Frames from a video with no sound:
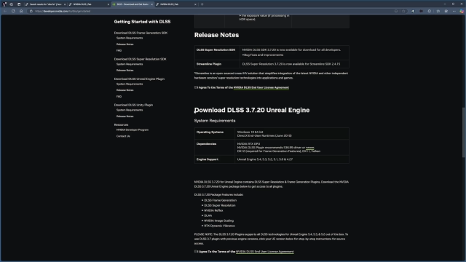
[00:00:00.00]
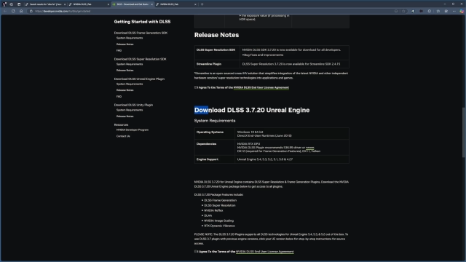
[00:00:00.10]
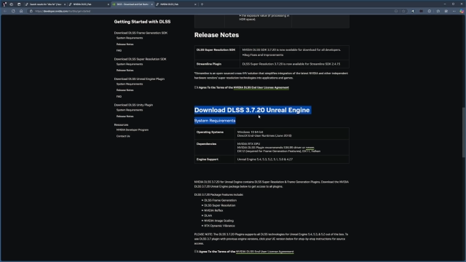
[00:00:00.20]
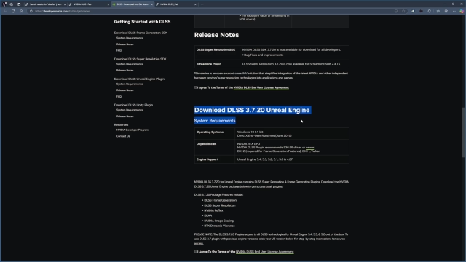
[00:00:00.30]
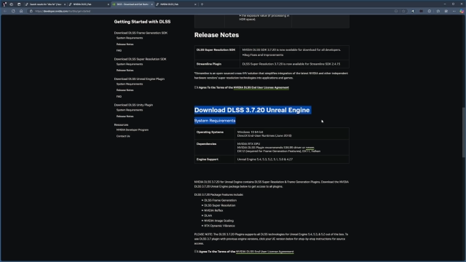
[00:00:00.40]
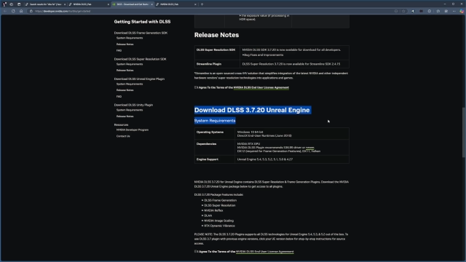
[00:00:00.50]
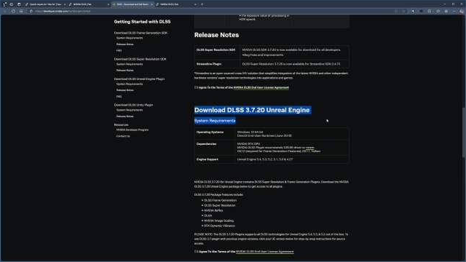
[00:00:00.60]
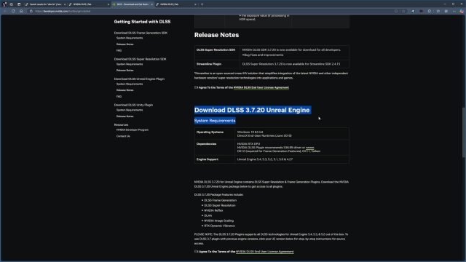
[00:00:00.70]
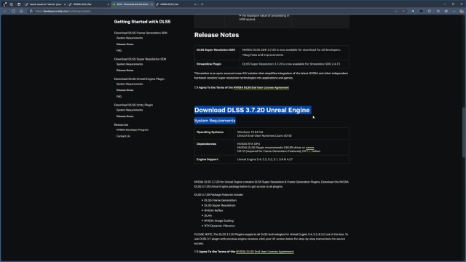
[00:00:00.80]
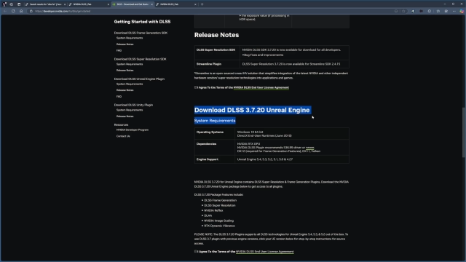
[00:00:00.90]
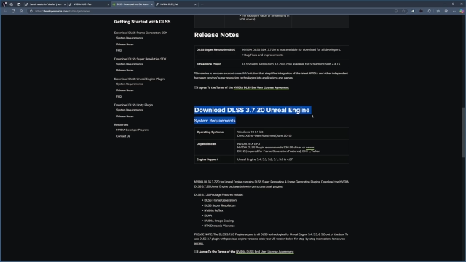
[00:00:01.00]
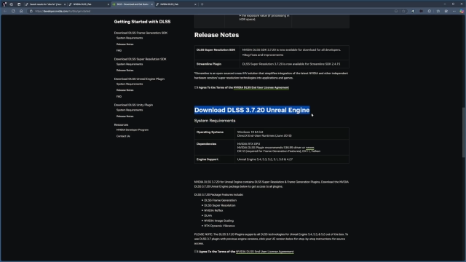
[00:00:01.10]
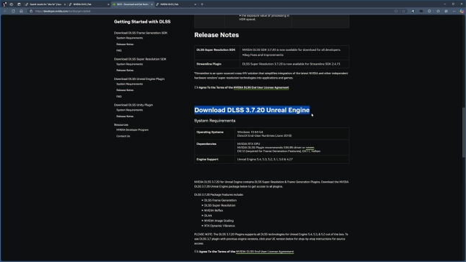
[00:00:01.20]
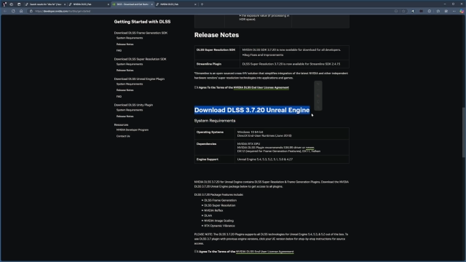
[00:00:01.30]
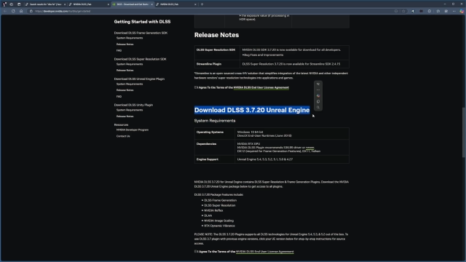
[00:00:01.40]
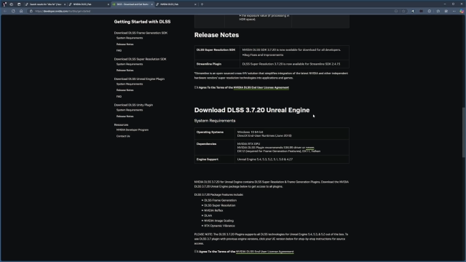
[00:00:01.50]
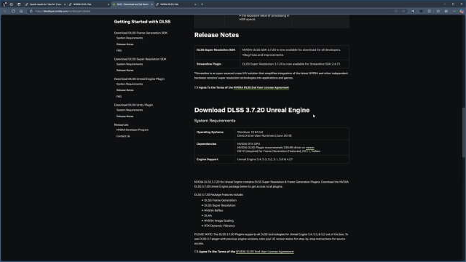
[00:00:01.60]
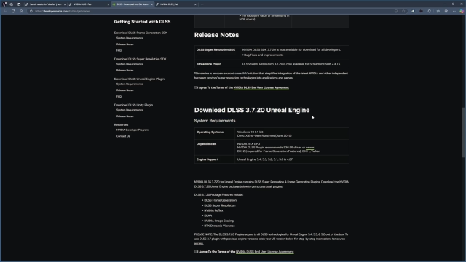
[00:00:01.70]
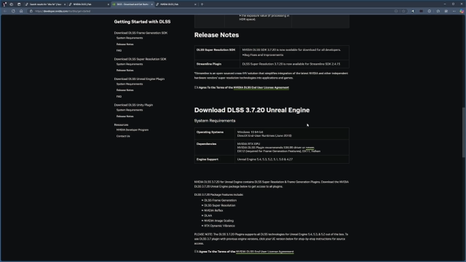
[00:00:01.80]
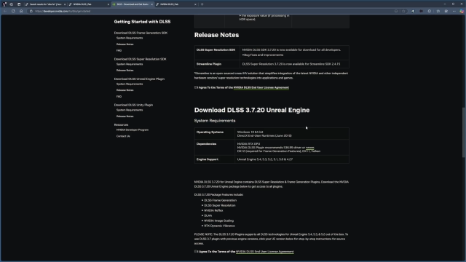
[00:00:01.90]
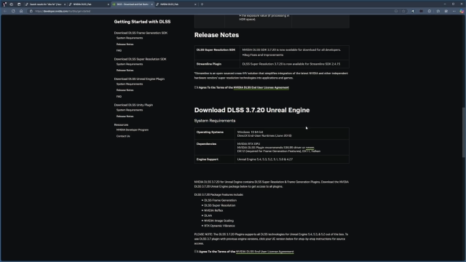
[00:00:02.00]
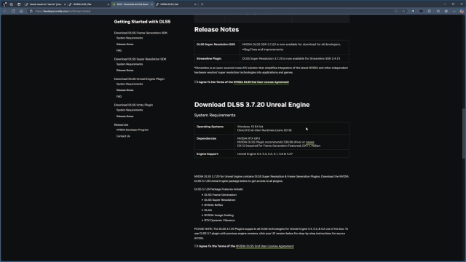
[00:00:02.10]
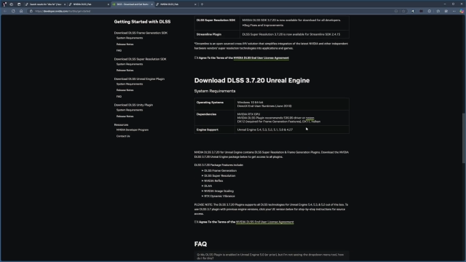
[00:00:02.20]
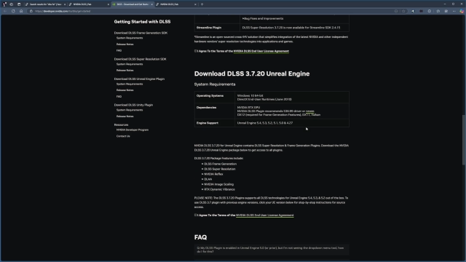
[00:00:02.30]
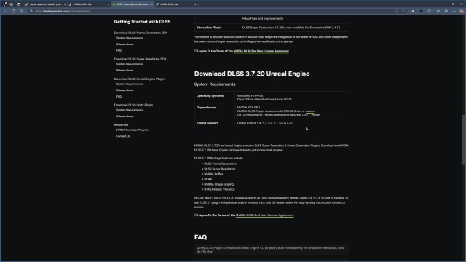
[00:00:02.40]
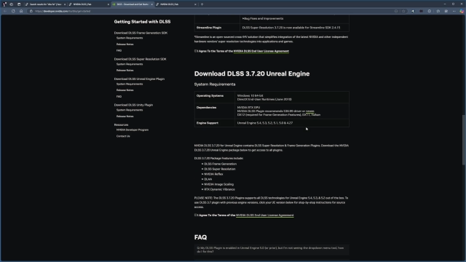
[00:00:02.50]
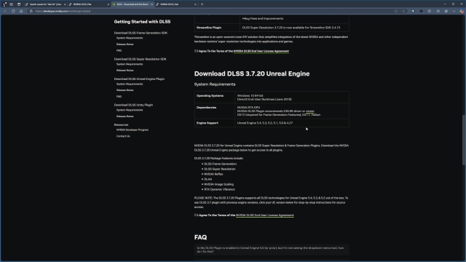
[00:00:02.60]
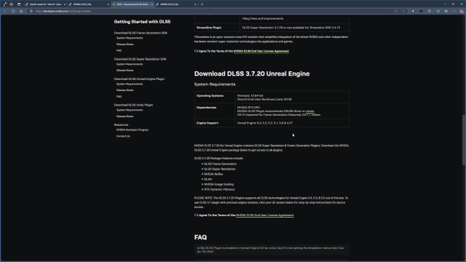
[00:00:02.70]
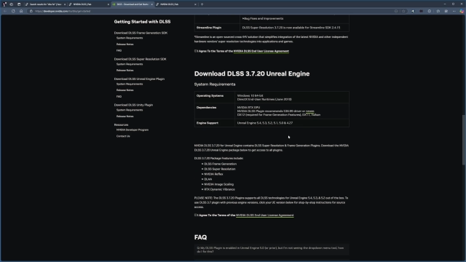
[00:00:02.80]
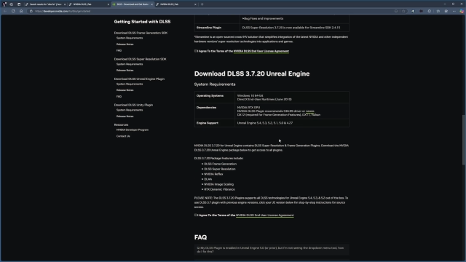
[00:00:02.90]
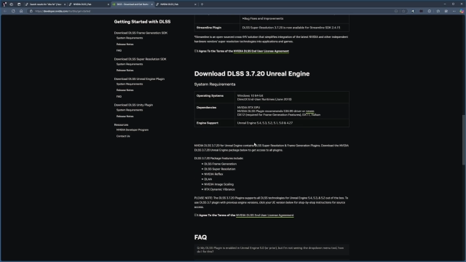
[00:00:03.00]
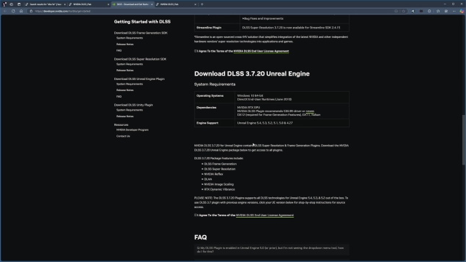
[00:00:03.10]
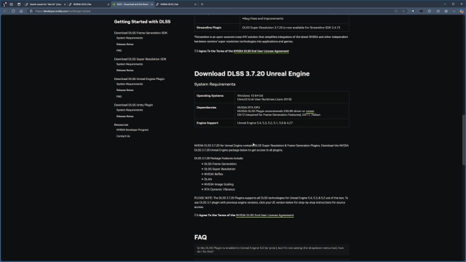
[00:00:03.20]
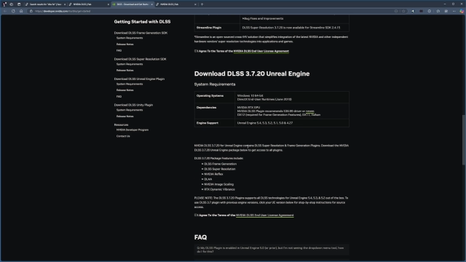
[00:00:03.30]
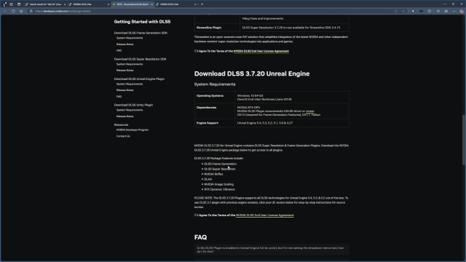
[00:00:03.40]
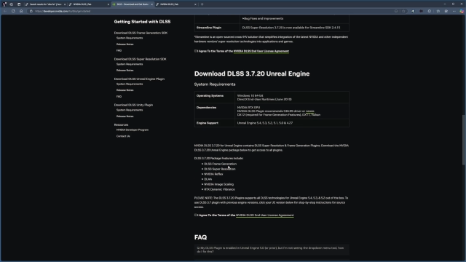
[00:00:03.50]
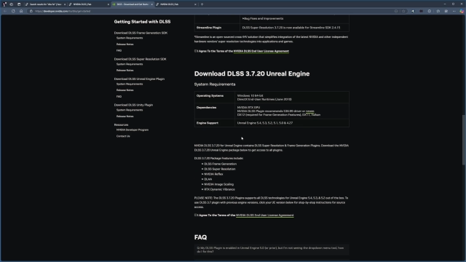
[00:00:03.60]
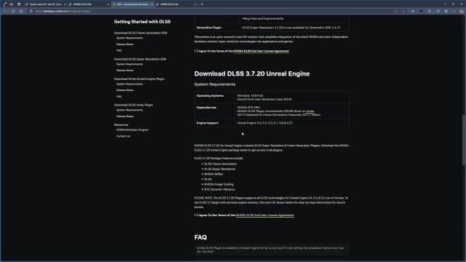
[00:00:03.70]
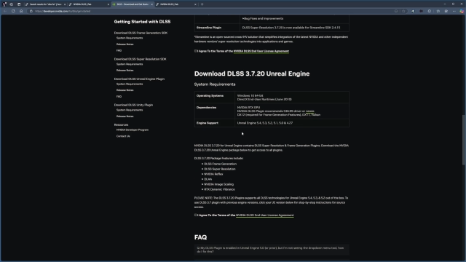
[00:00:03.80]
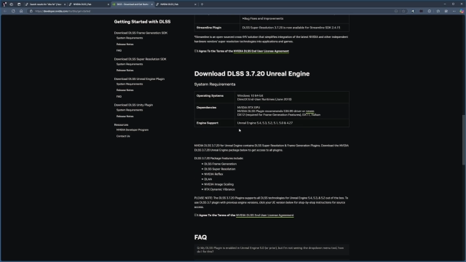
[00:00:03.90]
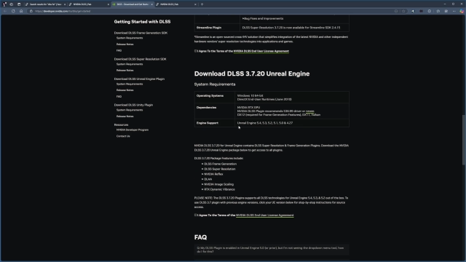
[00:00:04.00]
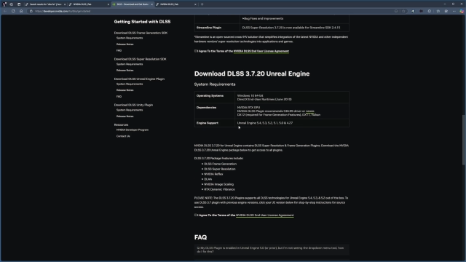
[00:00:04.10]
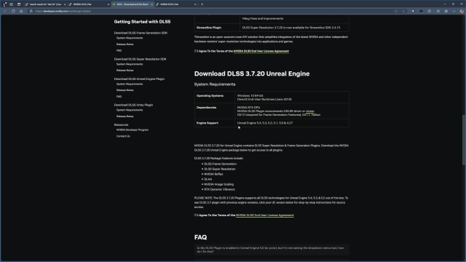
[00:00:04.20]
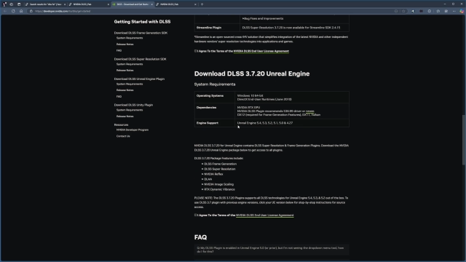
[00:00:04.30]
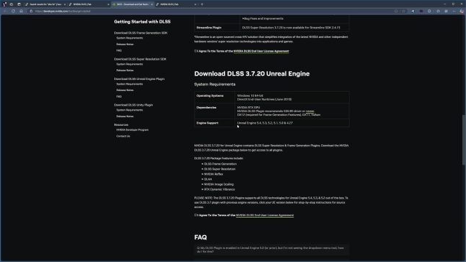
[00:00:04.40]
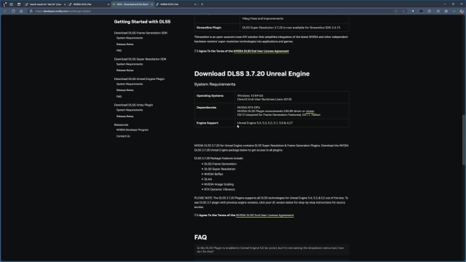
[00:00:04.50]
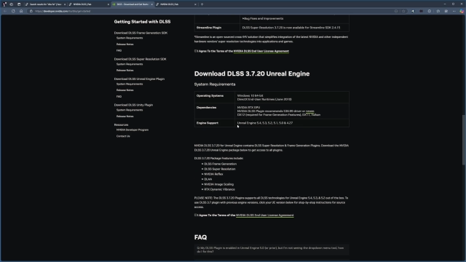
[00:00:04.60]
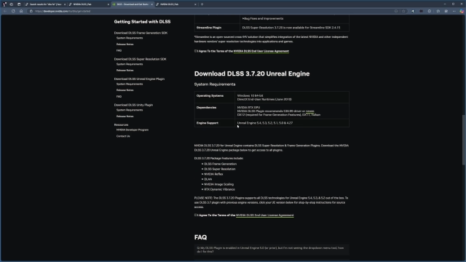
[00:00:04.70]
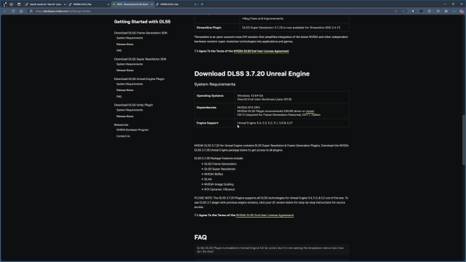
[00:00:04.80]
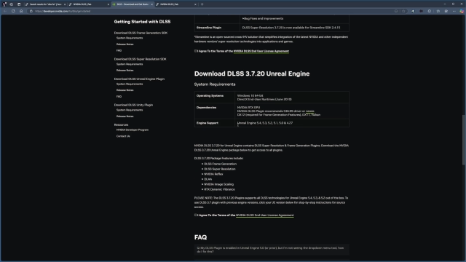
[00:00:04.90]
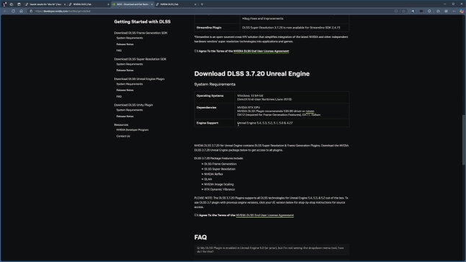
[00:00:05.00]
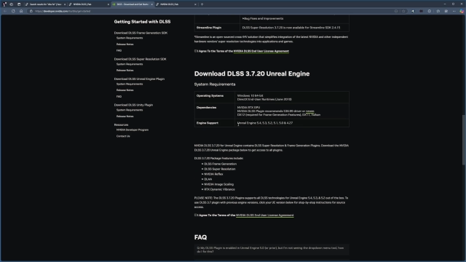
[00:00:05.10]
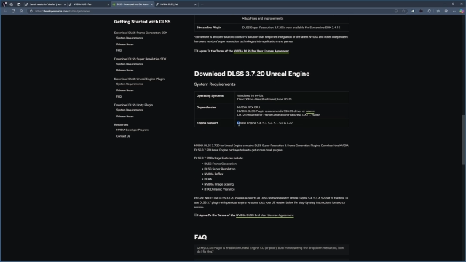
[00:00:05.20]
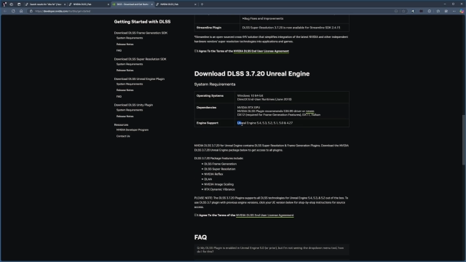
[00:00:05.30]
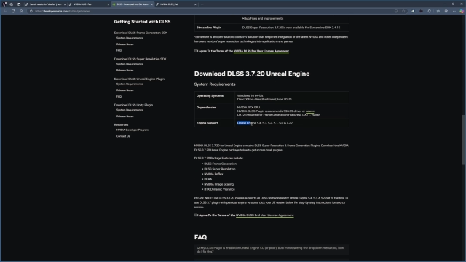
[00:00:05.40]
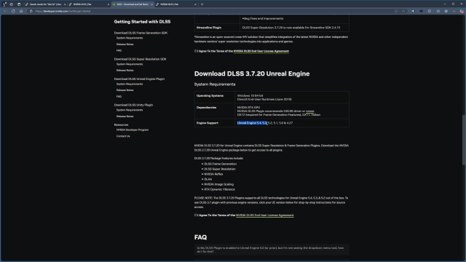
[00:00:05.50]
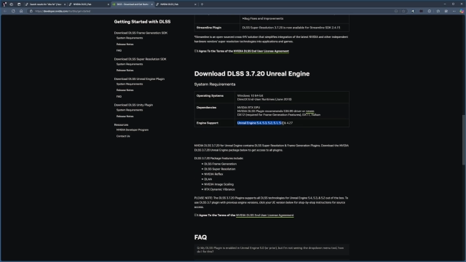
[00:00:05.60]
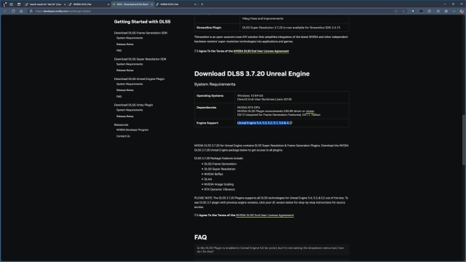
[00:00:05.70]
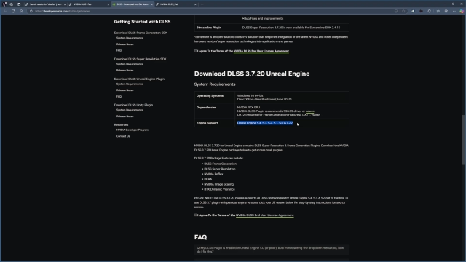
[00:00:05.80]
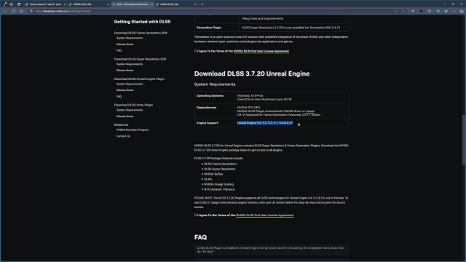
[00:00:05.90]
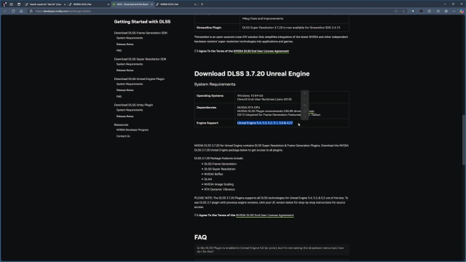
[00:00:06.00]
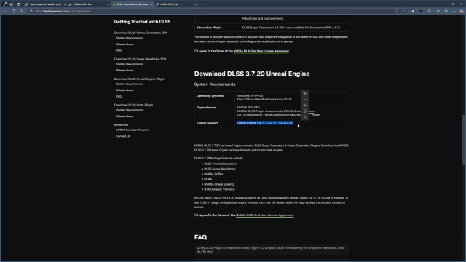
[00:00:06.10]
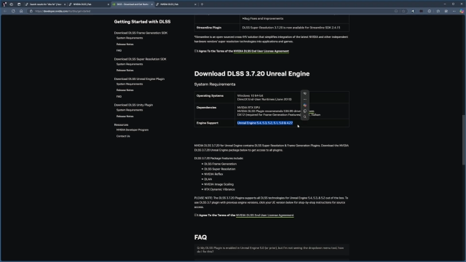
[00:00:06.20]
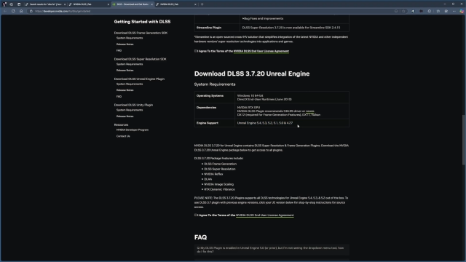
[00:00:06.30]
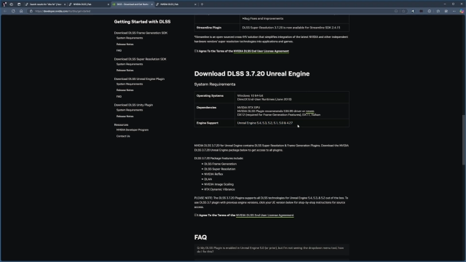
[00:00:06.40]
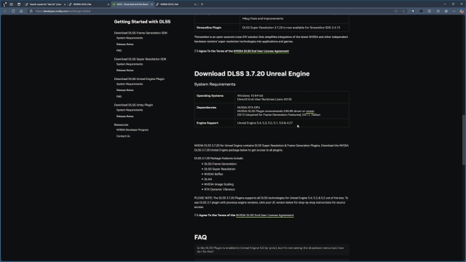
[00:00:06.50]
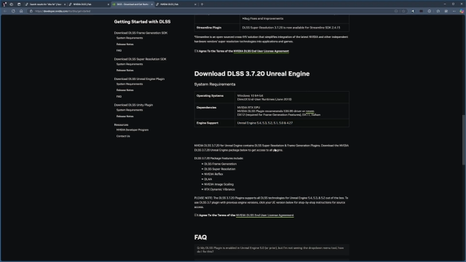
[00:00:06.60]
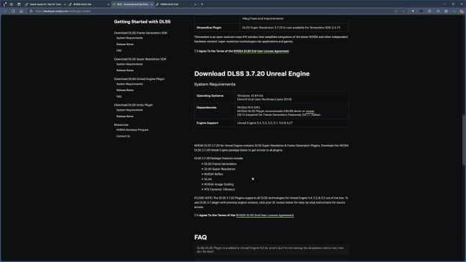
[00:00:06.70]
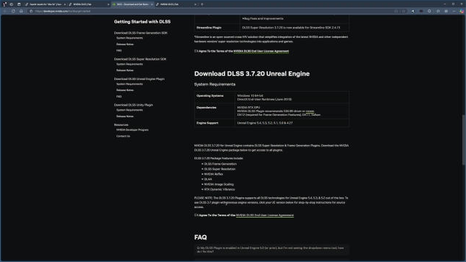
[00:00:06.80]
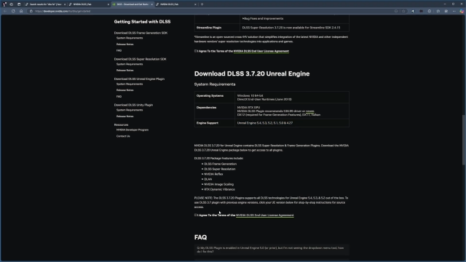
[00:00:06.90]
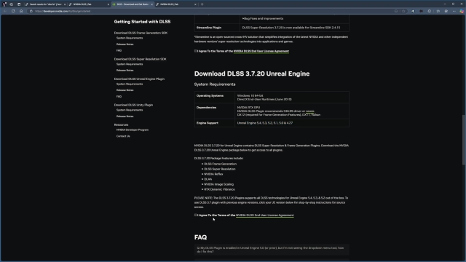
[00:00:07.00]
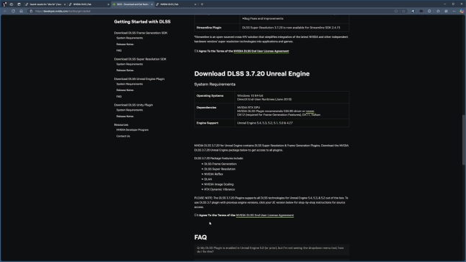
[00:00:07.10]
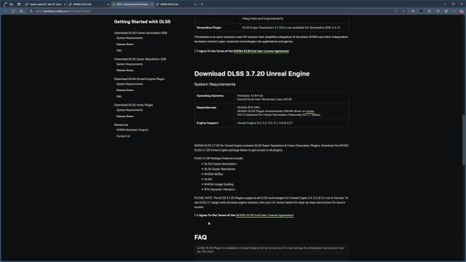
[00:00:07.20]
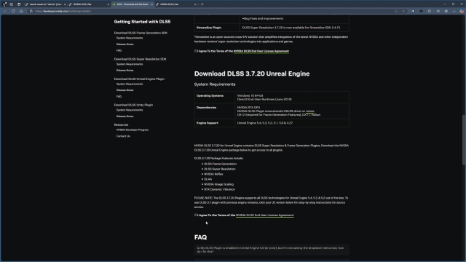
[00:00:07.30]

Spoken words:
[unreadable: no face in view]